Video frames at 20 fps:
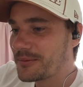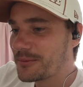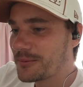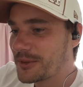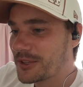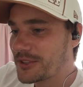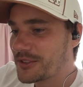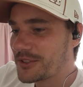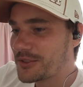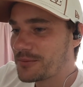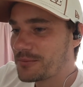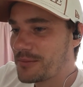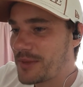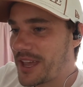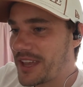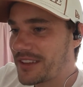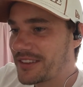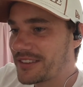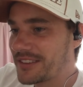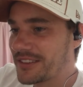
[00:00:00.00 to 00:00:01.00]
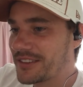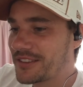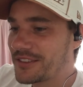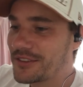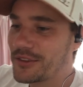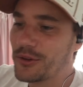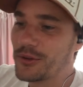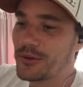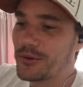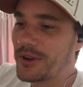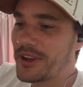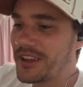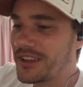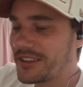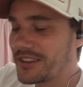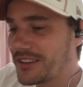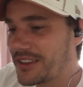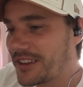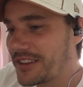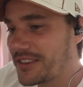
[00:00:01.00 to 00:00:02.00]
which makes it so
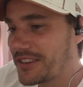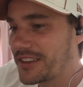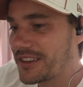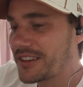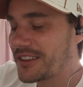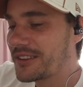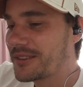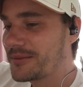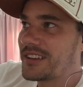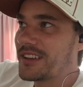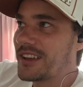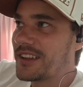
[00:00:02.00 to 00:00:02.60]
great, I think.